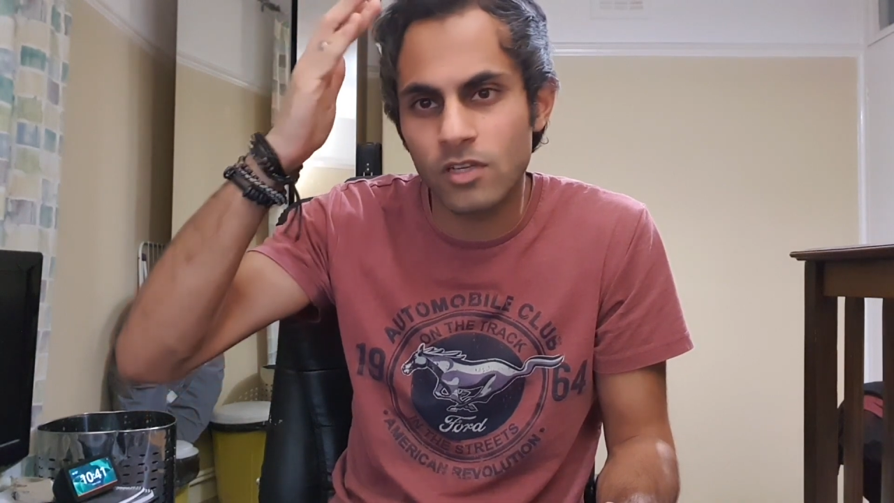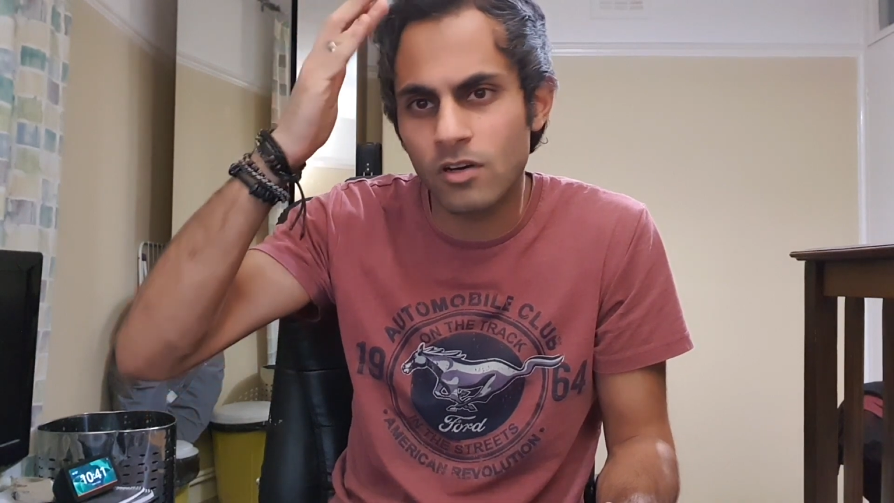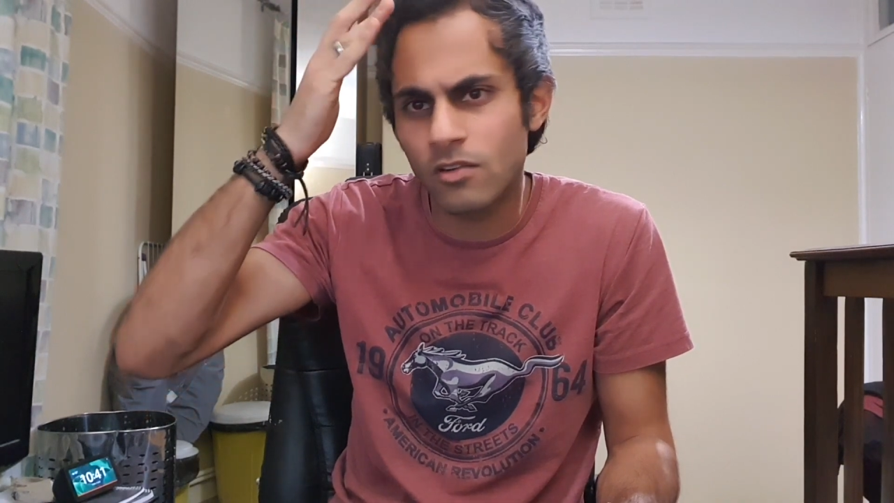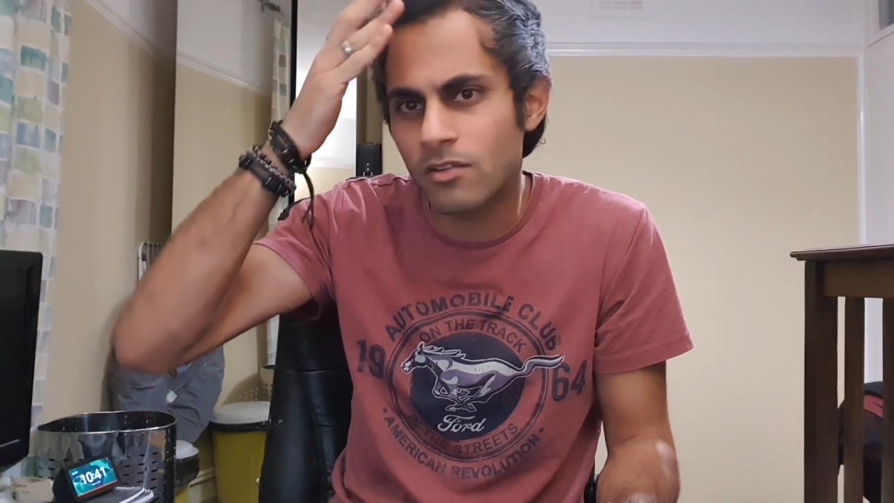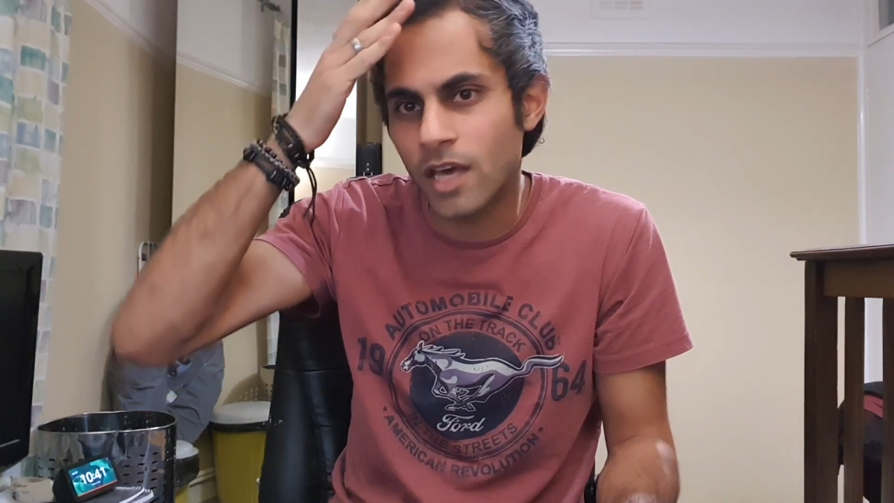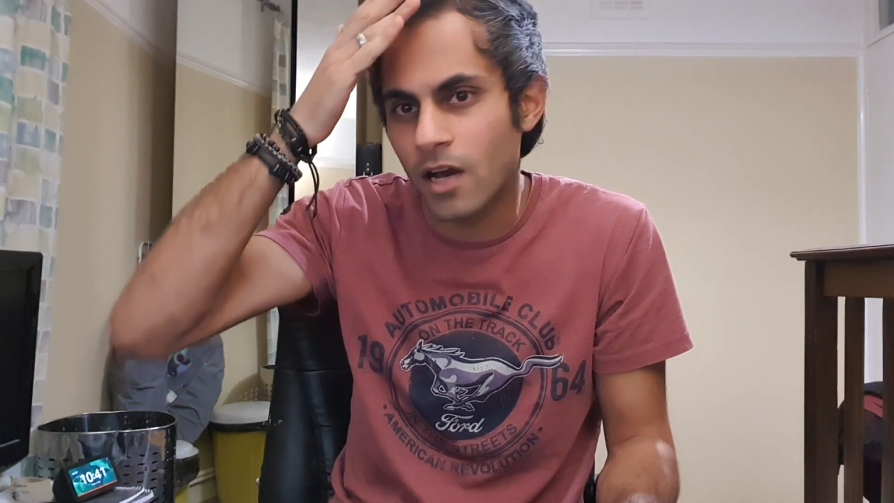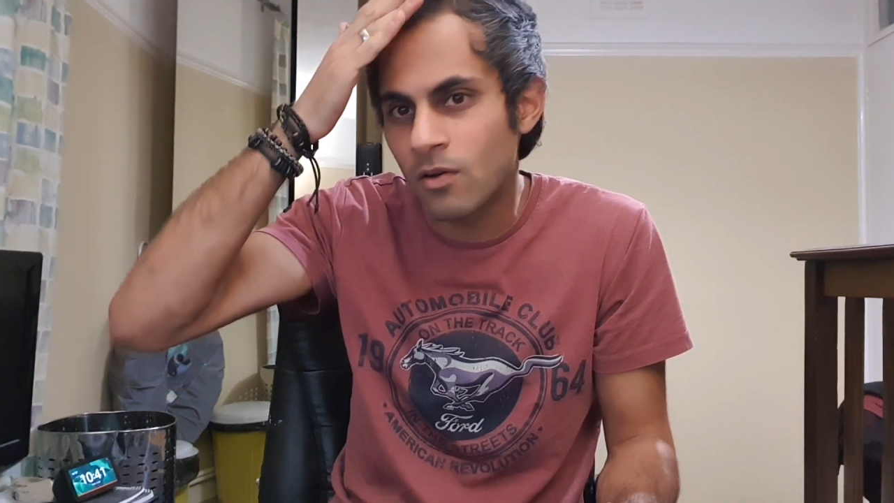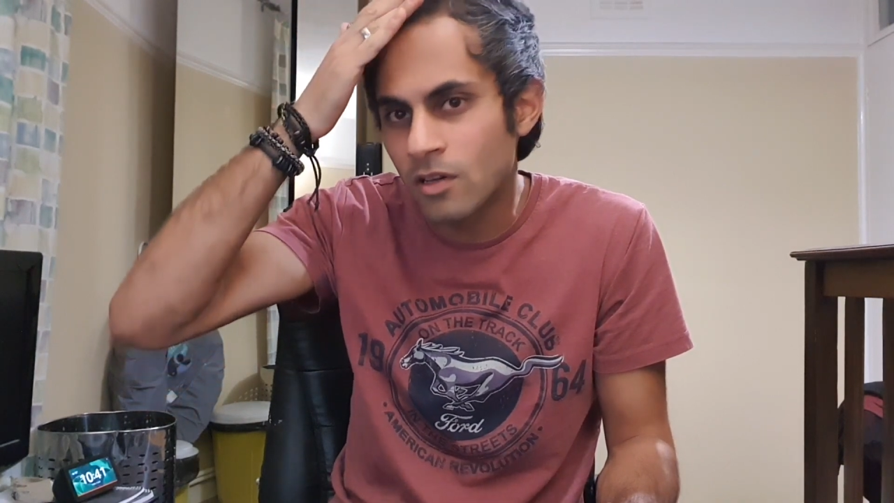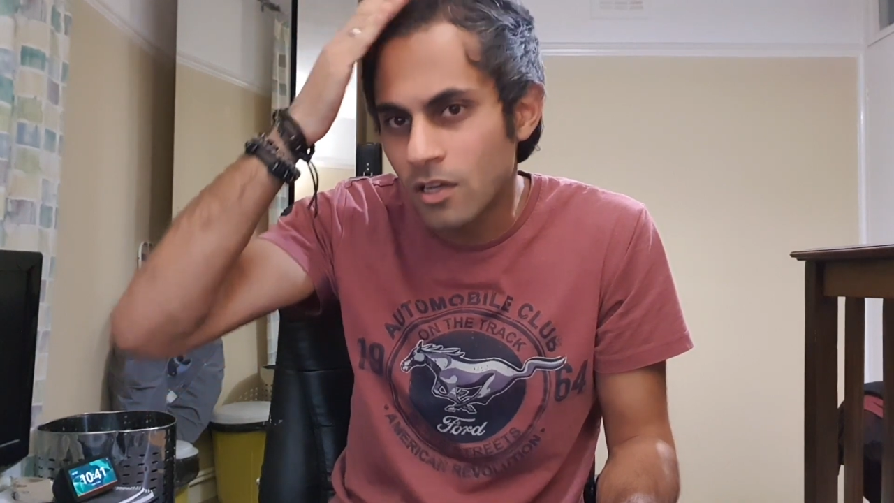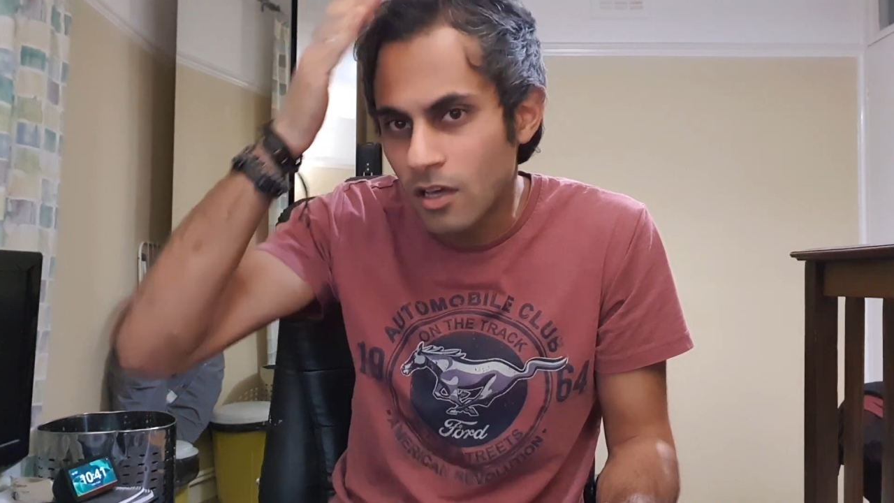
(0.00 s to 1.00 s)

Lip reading: odd now.